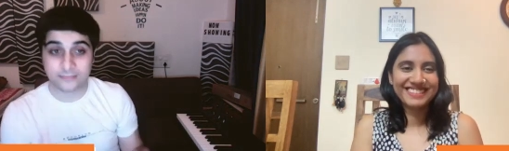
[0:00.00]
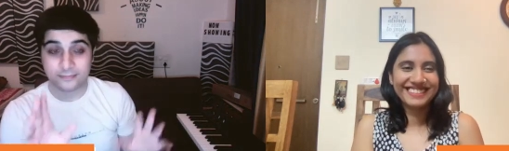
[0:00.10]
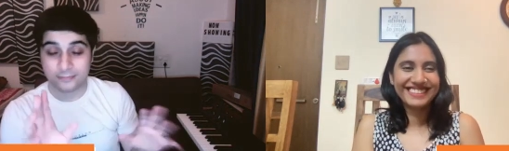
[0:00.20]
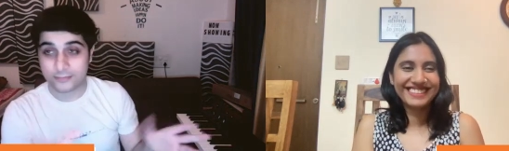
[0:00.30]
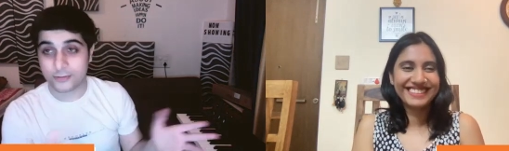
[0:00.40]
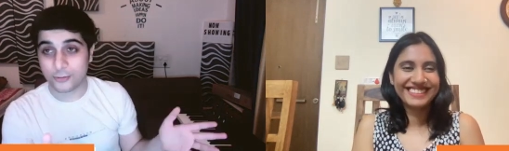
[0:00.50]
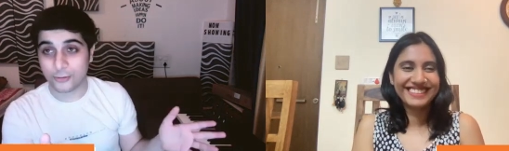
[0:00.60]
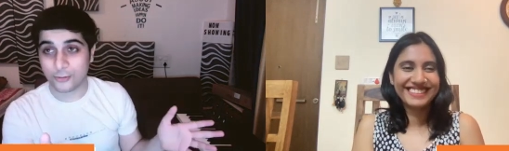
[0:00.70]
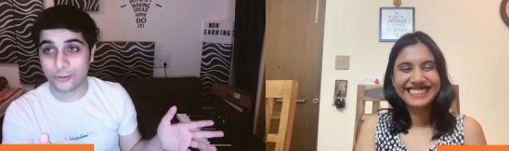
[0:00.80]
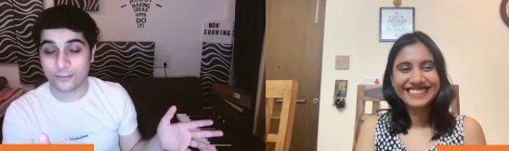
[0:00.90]
Speaker 1: you,
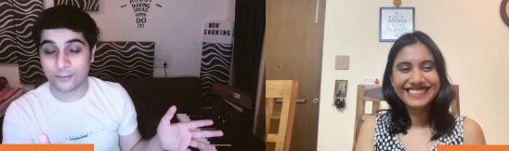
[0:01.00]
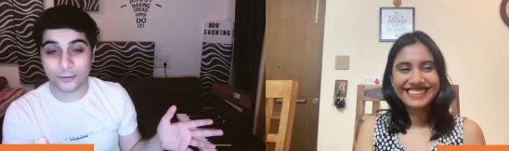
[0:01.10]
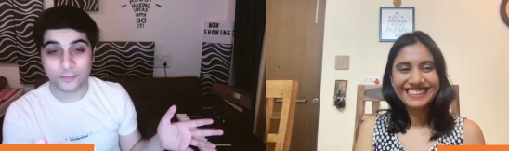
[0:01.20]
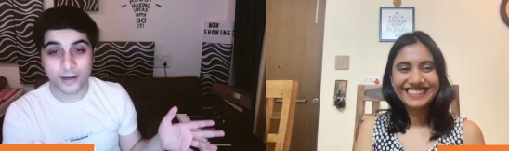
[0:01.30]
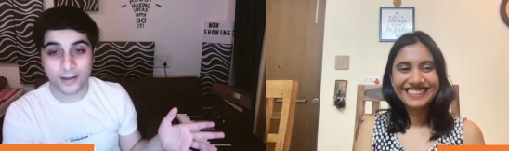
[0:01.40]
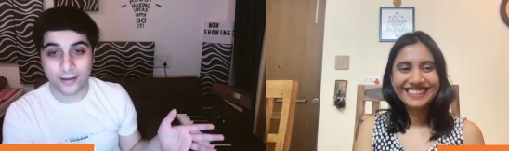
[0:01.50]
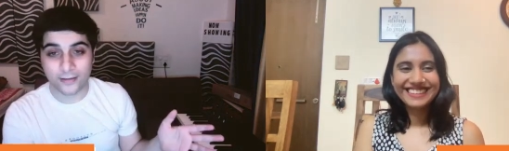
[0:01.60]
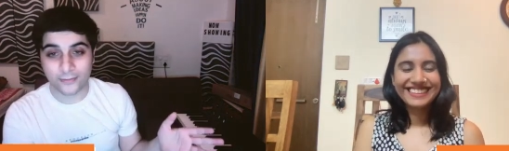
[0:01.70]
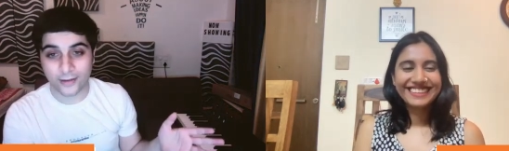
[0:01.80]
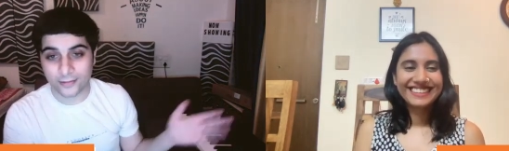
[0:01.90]
you could put Palkein
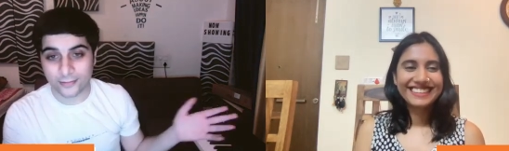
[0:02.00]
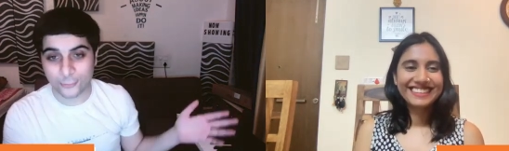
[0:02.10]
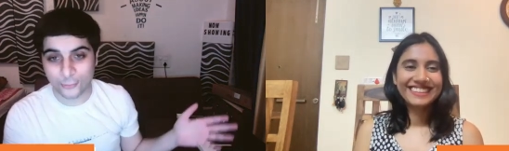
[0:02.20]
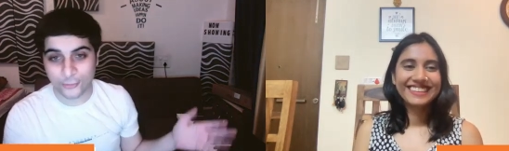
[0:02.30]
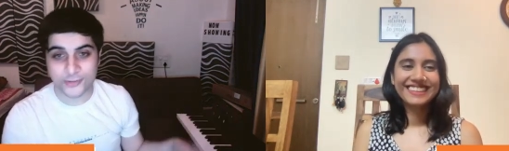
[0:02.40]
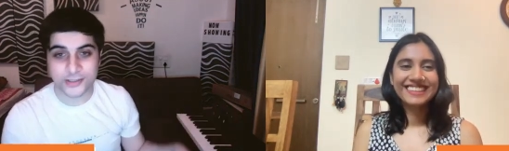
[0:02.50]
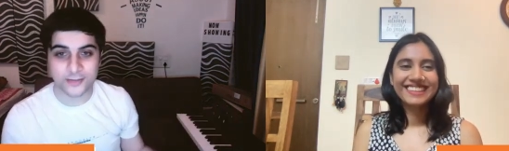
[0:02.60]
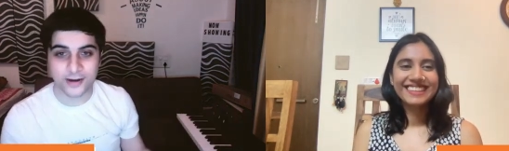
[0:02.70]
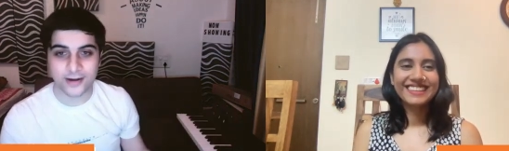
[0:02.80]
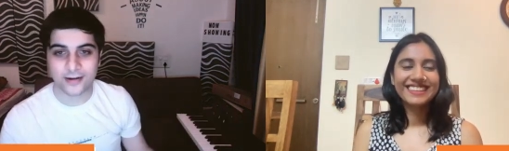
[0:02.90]
as well. Who knows, she
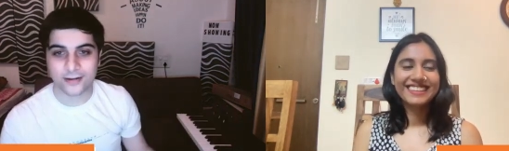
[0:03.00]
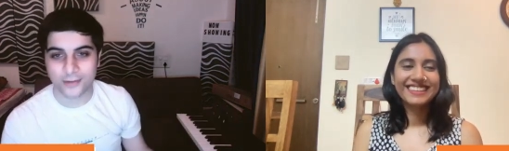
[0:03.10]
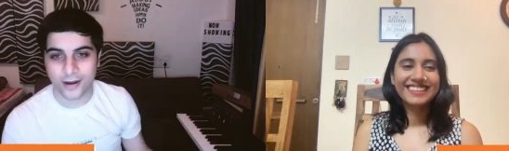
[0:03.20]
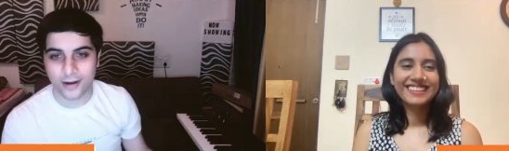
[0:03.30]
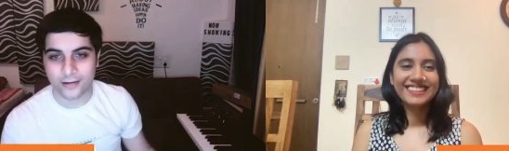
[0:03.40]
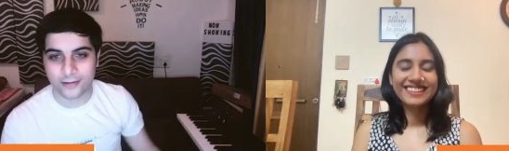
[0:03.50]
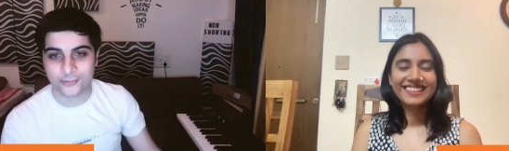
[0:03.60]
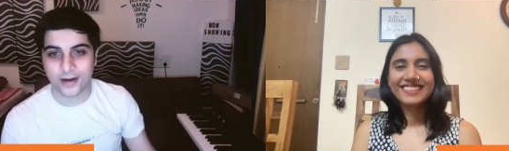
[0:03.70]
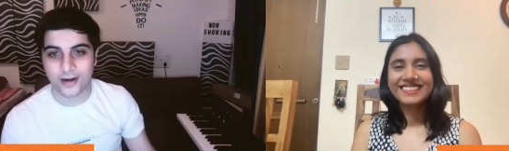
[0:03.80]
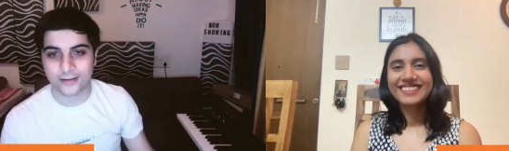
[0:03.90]
might end up reacting to
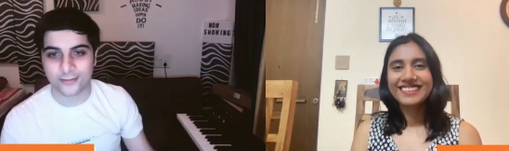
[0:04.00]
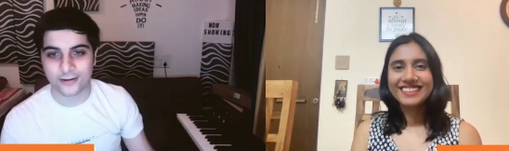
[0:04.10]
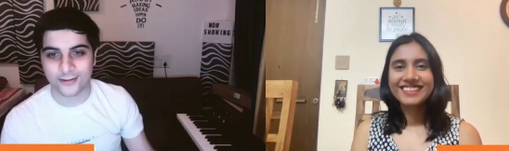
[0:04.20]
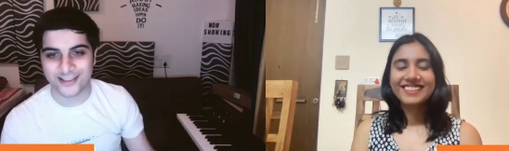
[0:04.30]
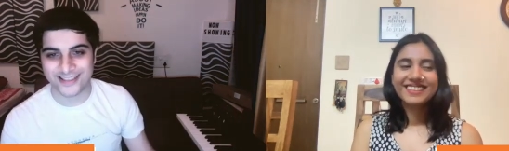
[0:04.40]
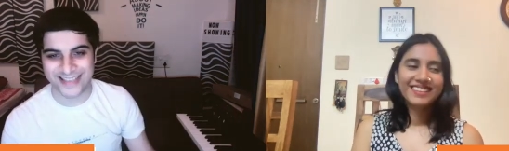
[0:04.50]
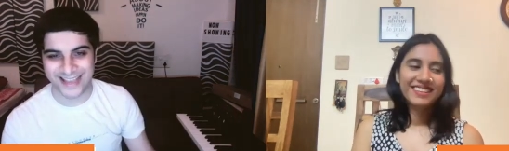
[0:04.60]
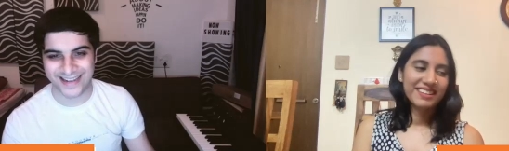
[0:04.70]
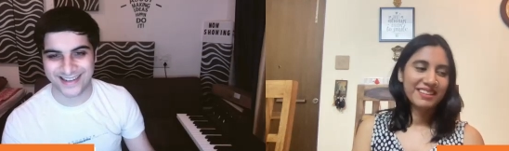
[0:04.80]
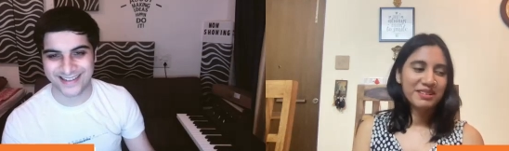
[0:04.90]
that as well on the
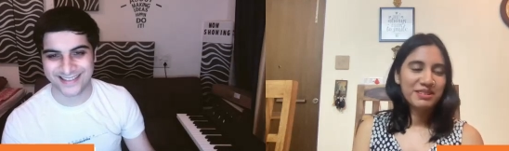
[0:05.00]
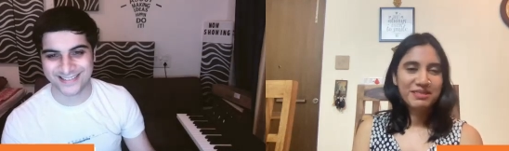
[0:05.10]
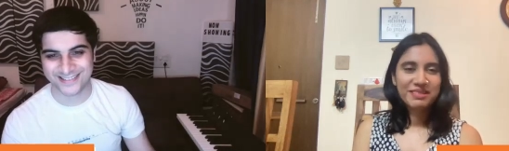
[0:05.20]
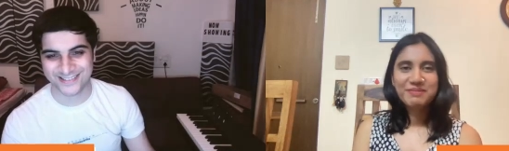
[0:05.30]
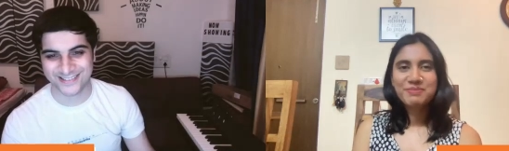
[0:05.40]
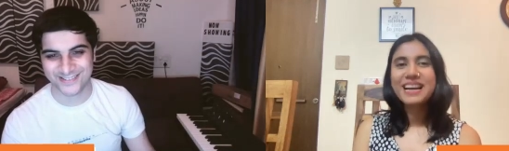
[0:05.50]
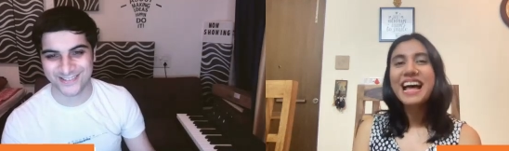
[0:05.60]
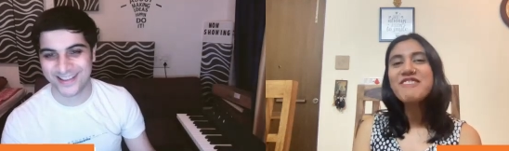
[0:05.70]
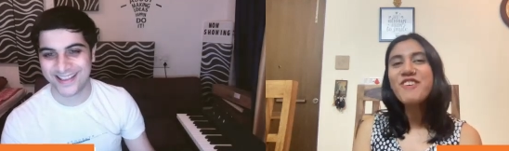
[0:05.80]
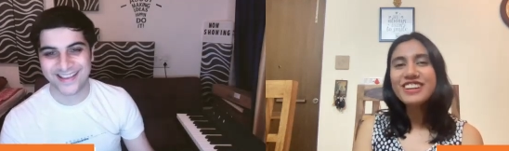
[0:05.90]
channel. But
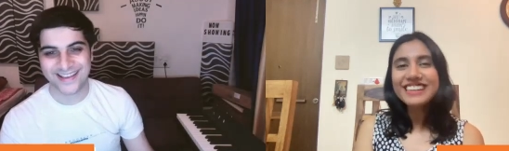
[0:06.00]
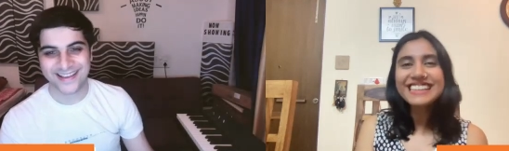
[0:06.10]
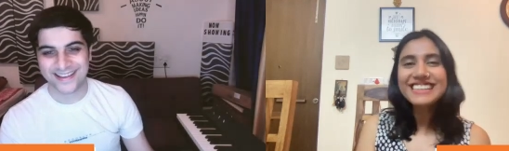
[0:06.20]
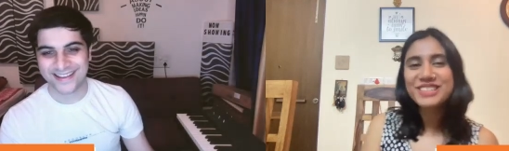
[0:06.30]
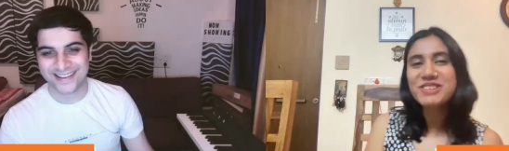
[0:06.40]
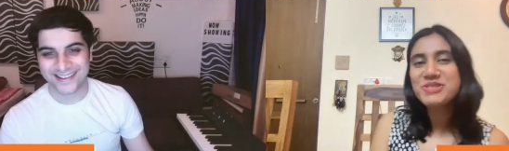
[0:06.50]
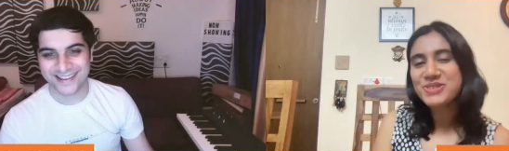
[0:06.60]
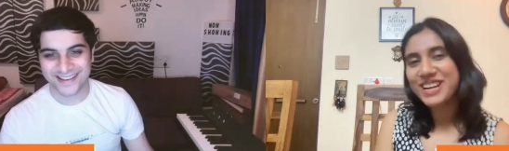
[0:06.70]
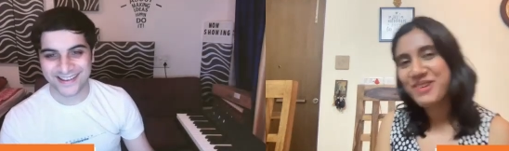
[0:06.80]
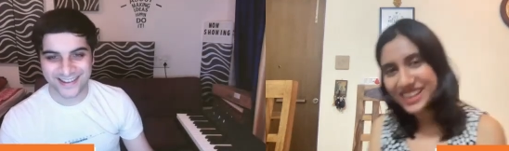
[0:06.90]
Speaker 2: I've already listened
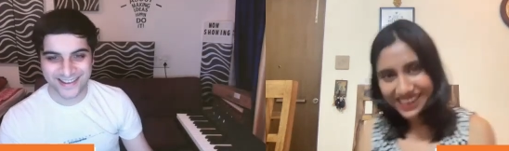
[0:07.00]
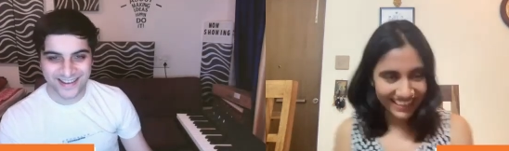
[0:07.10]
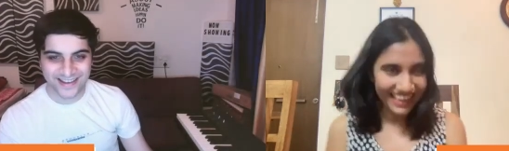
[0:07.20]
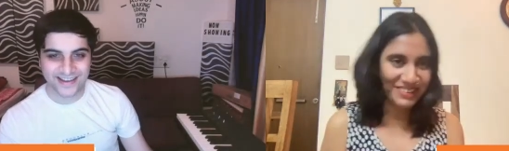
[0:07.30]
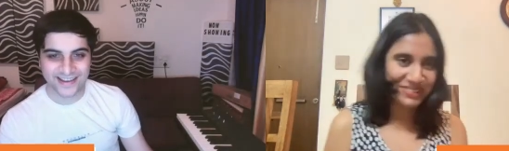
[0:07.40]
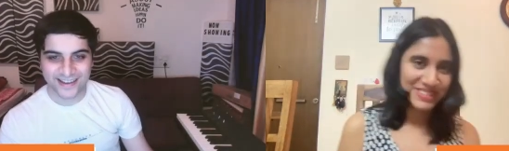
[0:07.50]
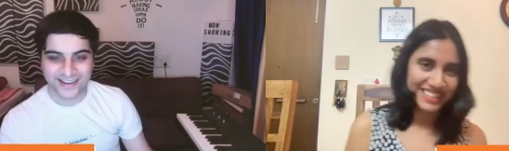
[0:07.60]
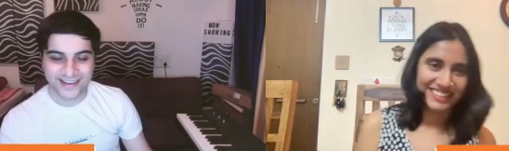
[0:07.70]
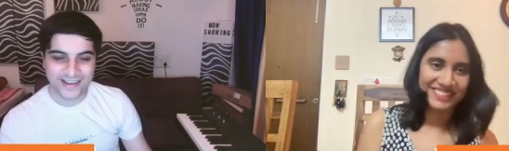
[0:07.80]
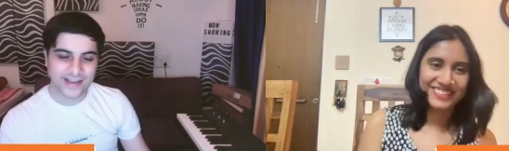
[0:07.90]
to it. How can I react to
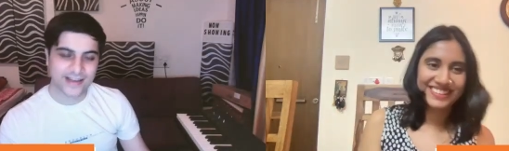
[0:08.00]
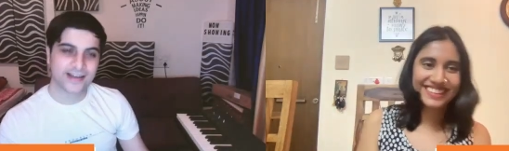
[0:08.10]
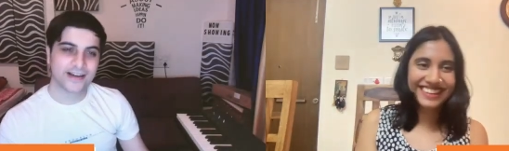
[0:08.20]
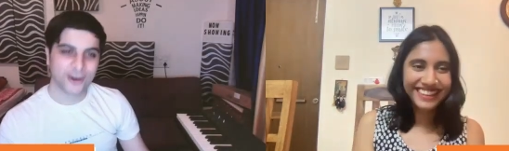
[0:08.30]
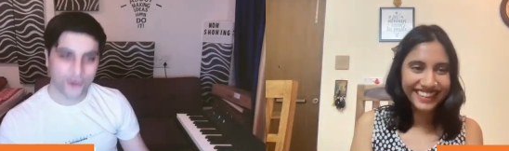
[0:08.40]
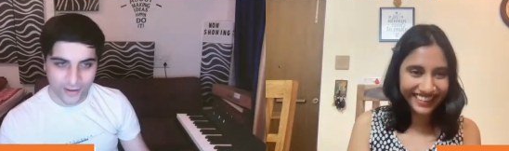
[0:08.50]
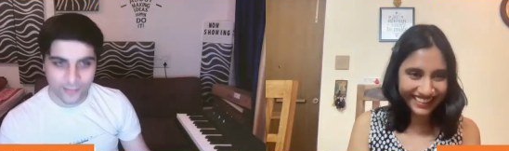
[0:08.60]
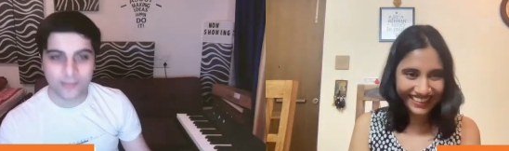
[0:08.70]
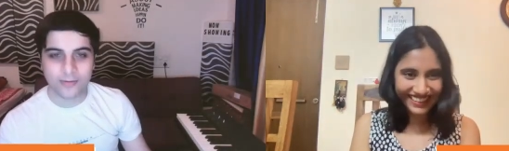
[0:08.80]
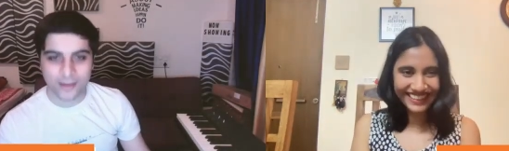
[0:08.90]
it now? Okay,
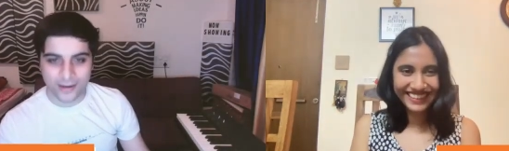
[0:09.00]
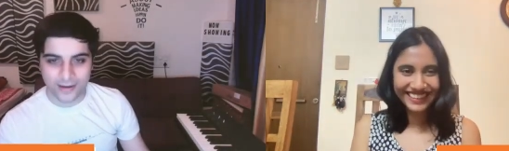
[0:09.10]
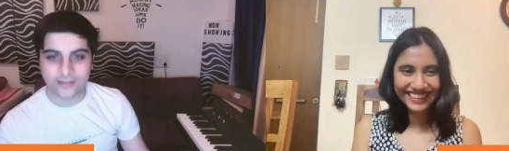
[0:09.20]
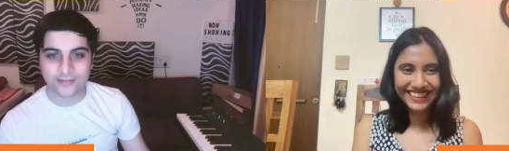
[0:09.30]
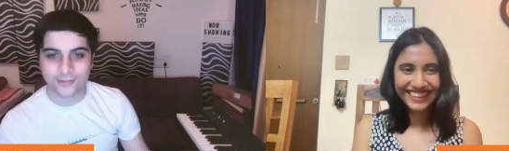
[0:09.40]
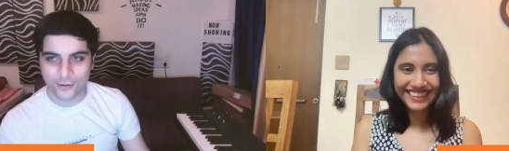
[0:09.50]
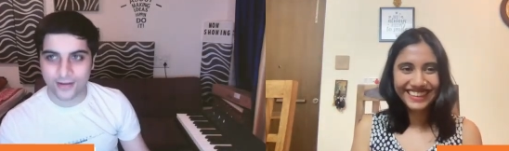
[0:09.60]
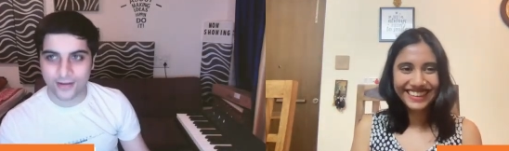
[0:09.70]
Speaker 1: maybe my next song.